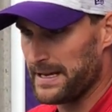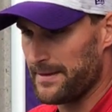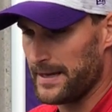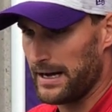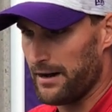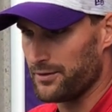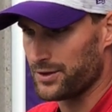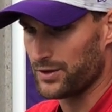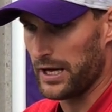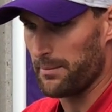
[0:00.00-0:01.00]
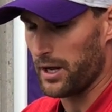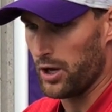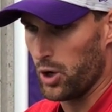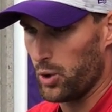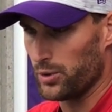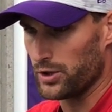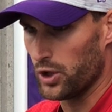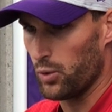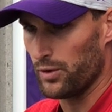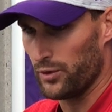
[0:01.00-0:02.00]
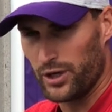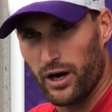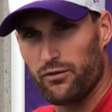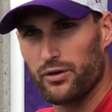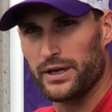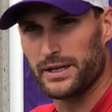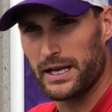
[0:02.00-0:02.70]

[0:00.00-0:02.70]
And then obviously on my own, with recovery,